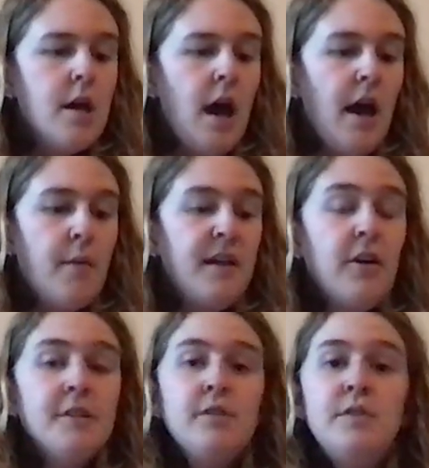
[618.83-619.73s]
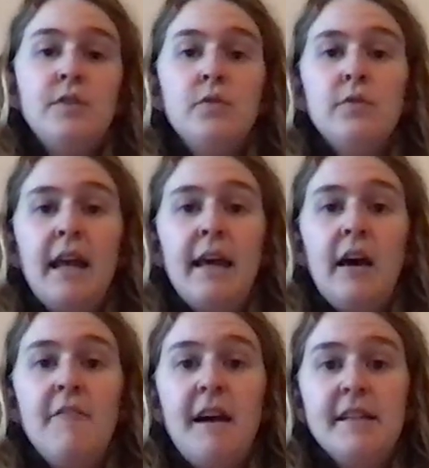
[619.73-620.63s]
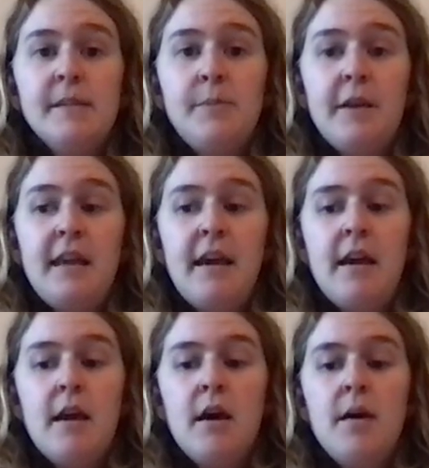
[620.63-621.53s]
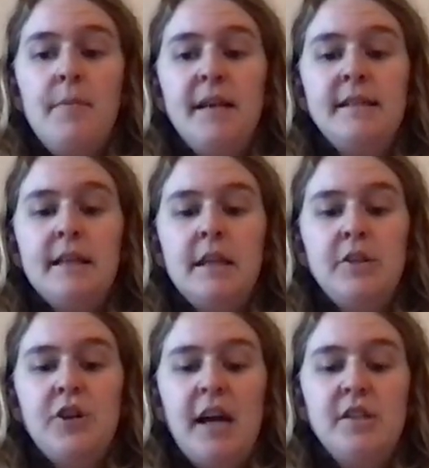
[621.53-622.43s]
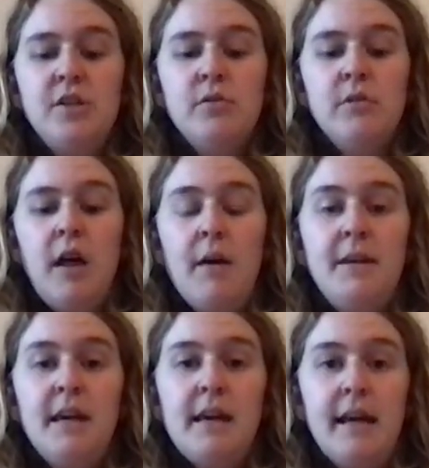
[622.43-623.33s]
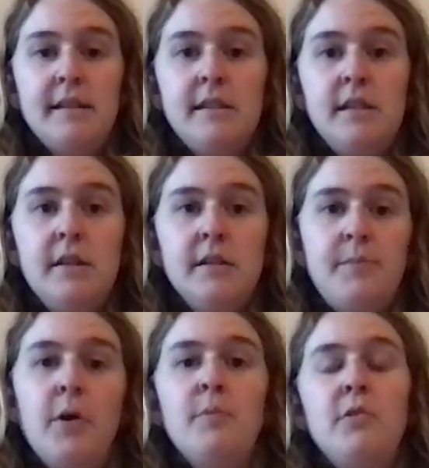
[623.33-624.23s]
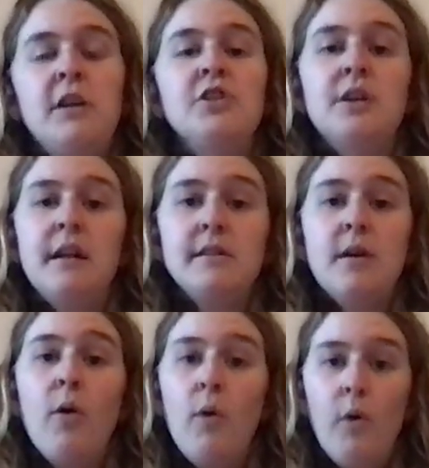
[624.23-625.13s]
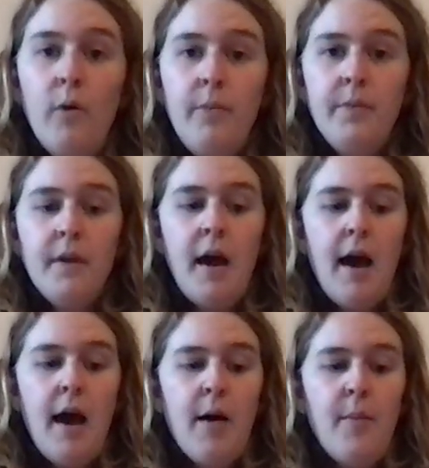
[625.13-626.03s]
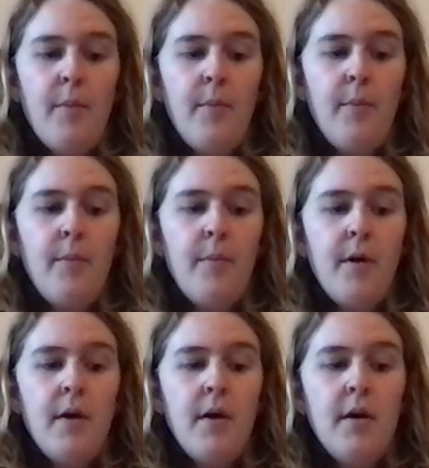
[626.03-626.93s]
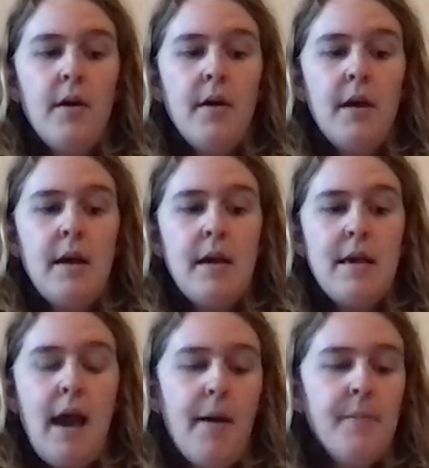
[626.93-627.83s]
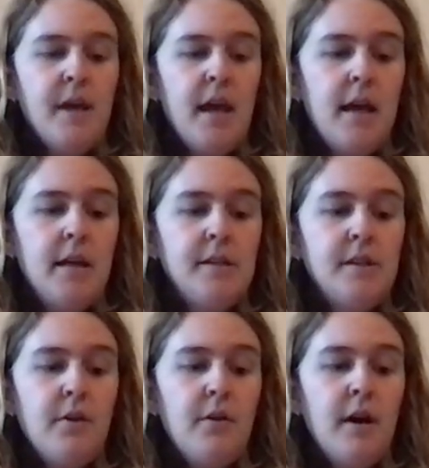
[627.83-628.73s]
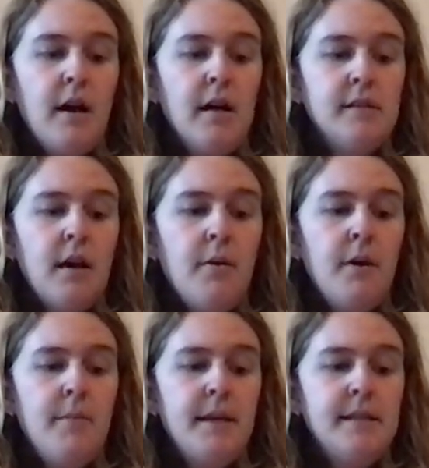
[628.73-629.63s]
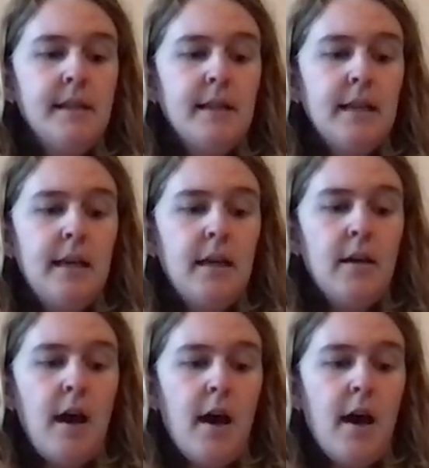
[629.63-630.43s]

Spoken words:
They also do like events where they basically try to lobby against sperm donation as a whole. Um, yeah, and so Azawa basically